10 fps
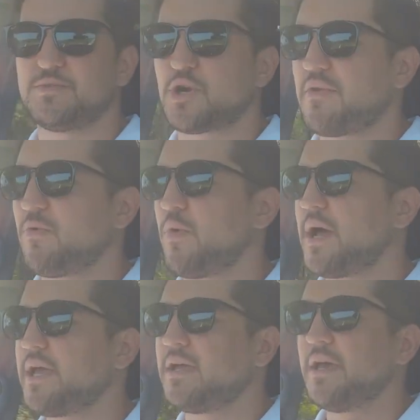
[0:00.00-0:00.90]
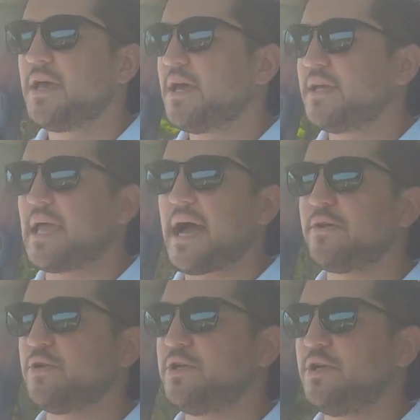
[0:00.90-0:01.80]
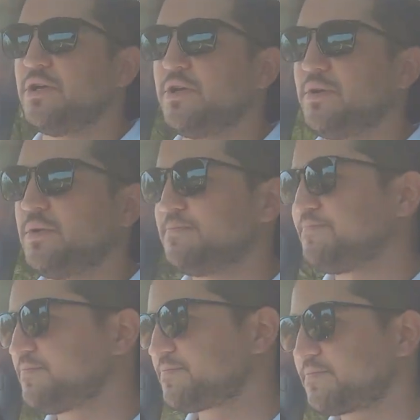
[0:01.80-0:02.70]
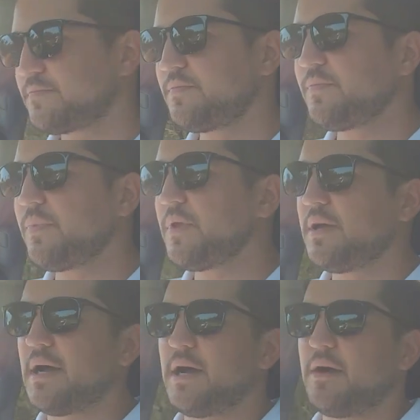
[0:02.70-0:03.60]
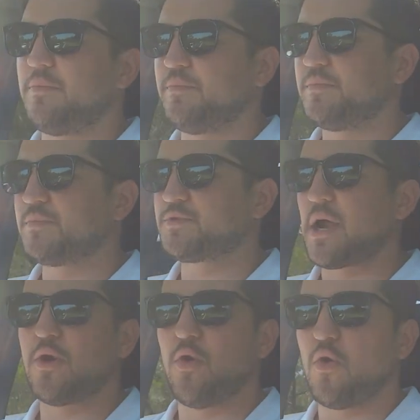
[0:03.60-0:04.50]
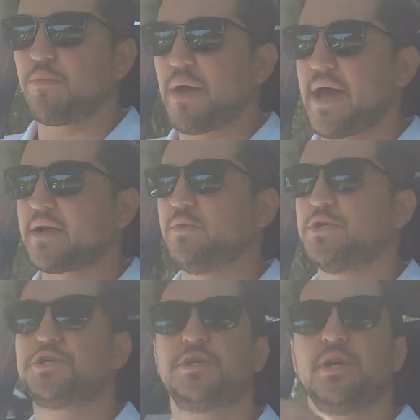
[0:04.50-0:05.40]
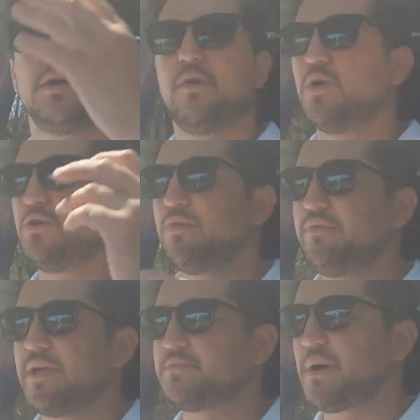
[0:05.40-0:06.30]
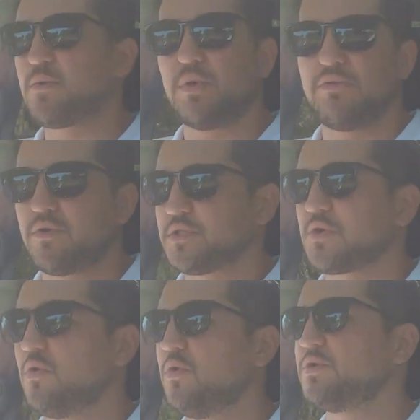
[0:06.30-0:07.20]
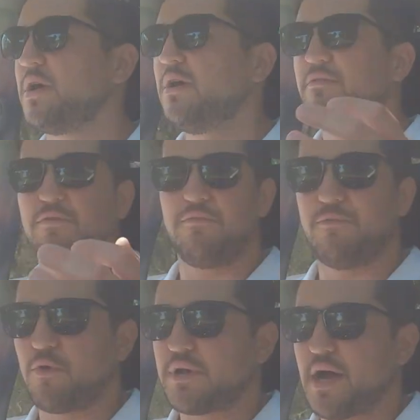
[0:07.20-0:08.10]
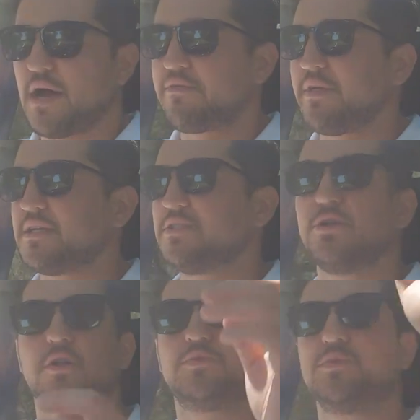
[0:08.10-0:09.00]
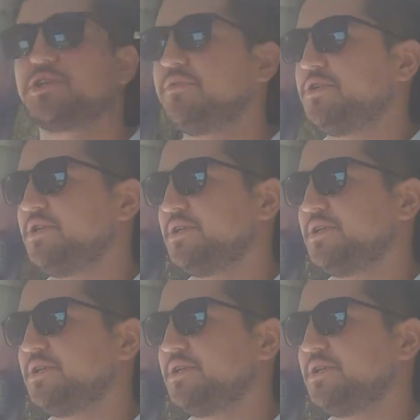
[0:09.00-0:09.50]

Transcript: drive away, you add on your Trailhawk pack, or your advanced pack, whatever it's called, for $4,500, which gives you your